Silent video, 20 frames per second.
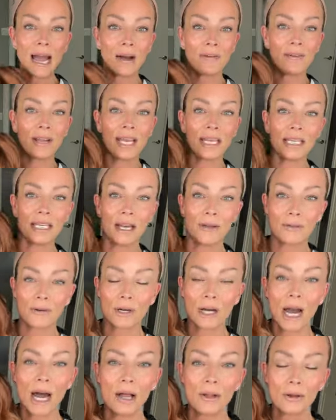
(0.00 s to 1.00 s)
have any
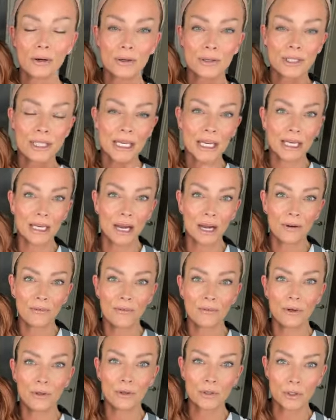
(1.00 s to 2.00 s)
other colors in
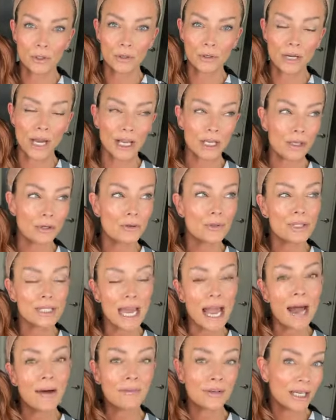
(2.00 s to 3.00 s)
unfiltered. I
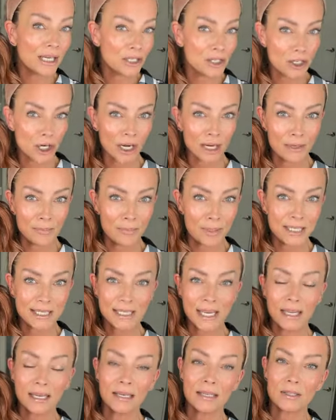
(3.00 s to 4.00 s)
used to have it in shaded
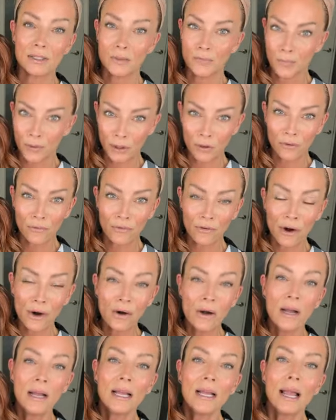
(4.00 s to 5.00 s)
biscuit. It's
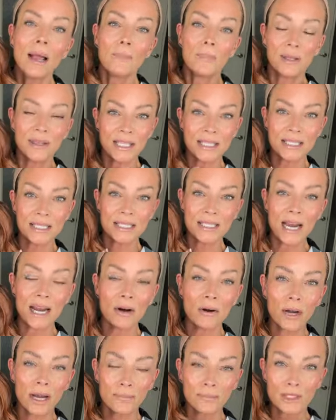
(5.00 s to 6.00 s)
beautiful, but this
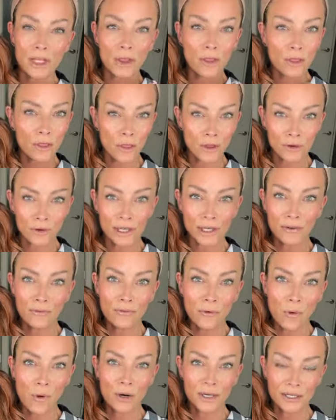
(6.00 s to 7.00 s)
style comes in
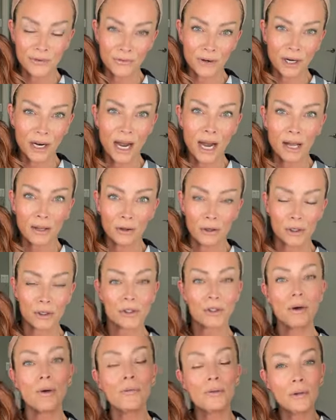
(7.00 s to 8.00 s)
34 different
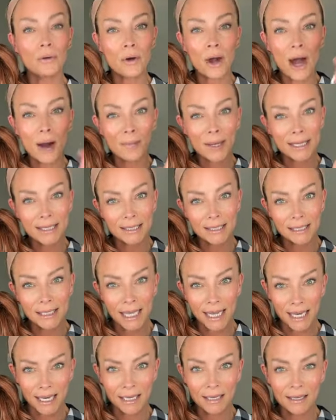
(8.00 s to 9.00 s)
colors. So if you comment
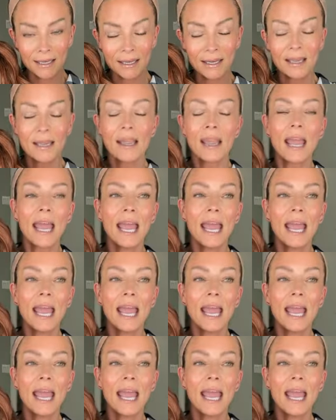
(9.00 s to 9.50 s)
link